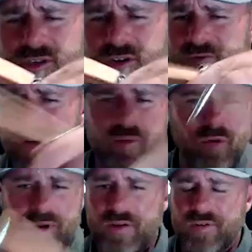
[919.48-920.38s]
because you're
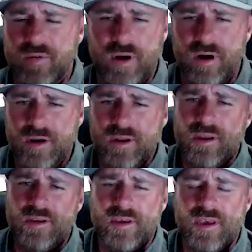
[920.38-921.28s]
fumbling everywhere
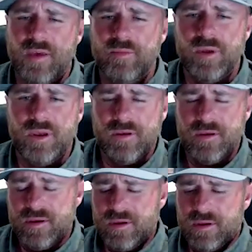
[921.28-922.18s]
and you can't be